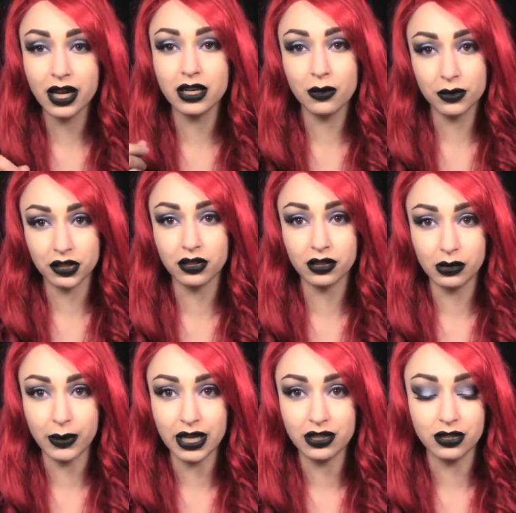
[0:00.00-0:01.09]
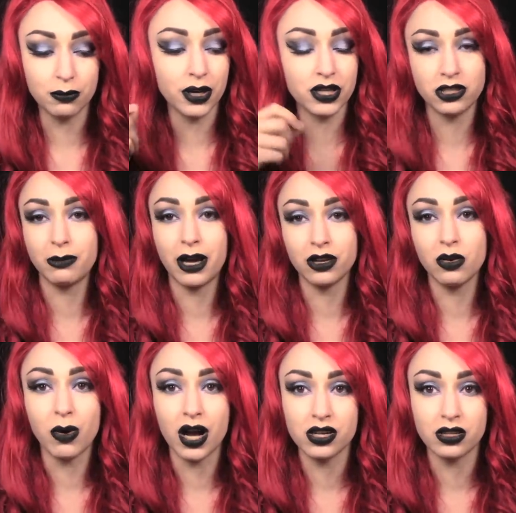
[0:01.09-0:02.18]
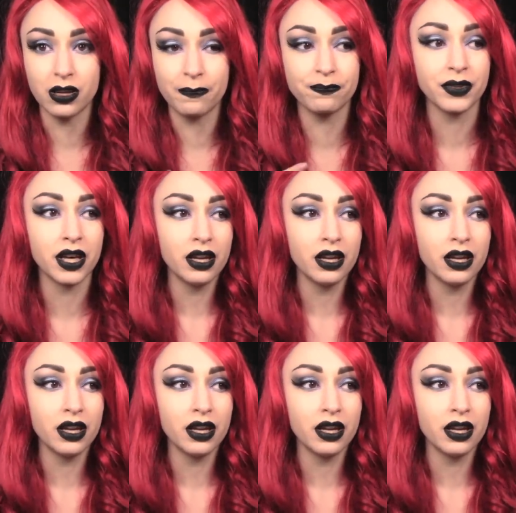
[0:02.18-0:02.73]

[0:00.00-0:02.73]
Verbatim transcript: I know with curly wigs you brush them out, you wash them,